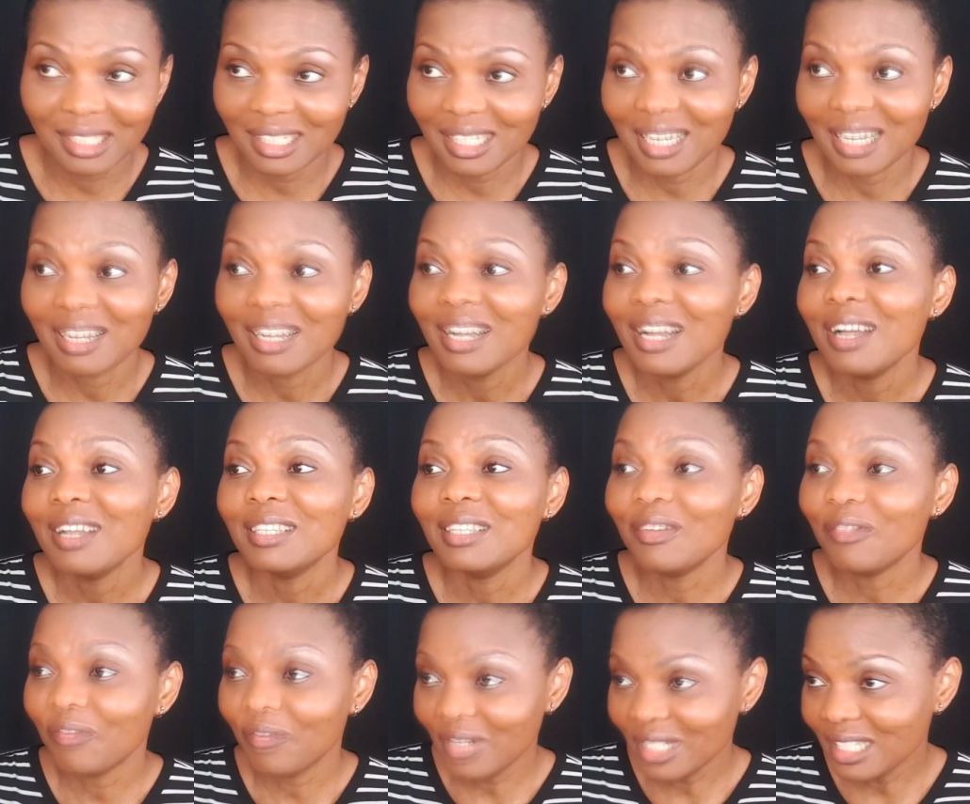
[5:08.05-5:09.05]
Yeah, the
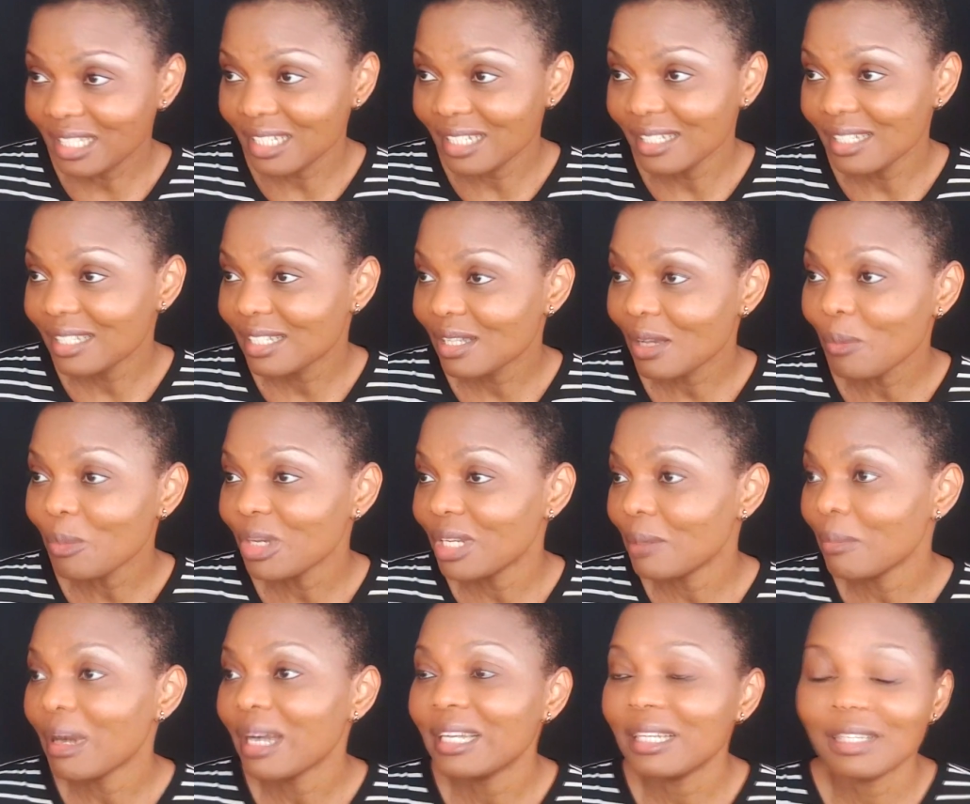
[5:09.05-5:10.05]
fittings, somebody
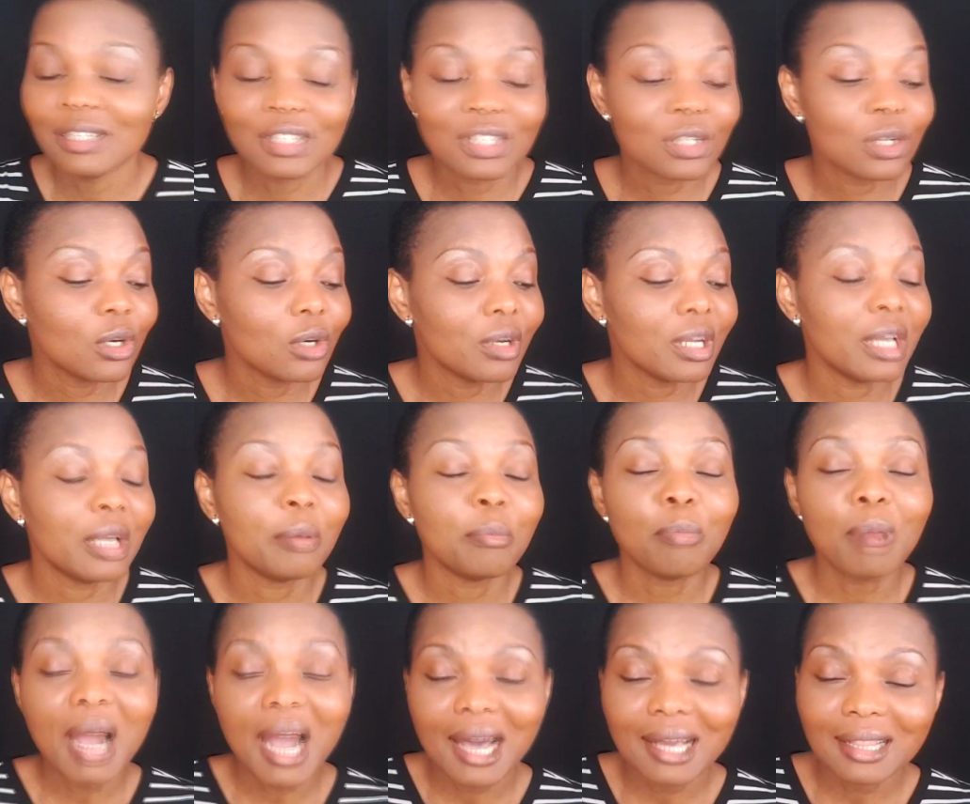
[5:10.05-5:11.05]
might install a
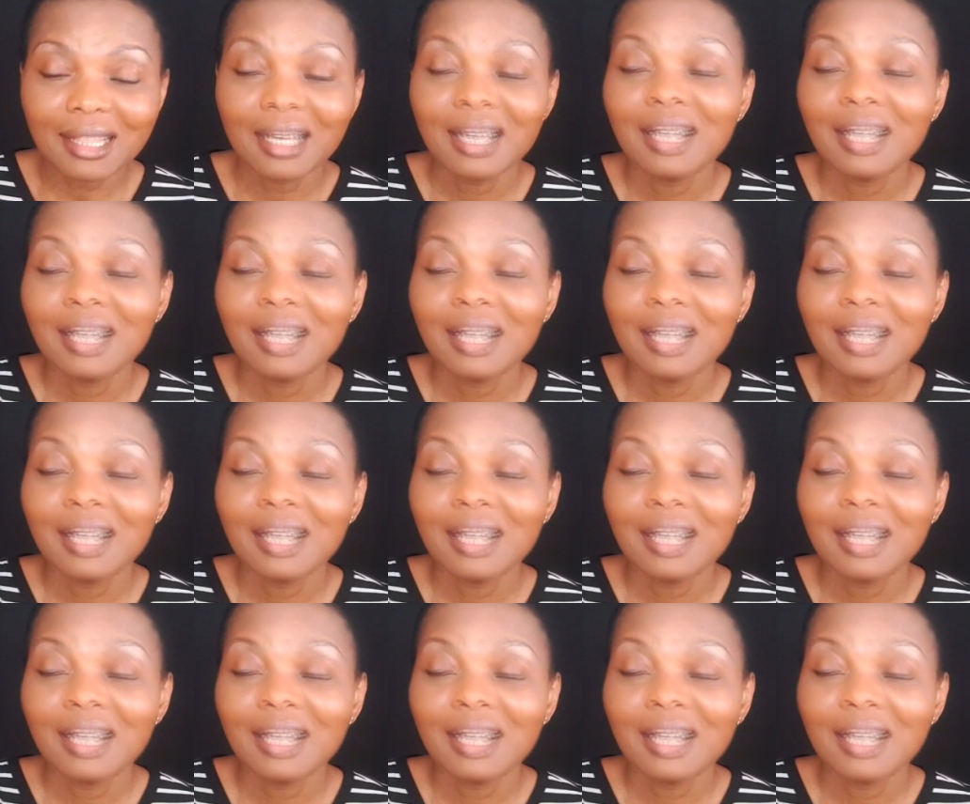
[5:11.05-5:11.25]
bath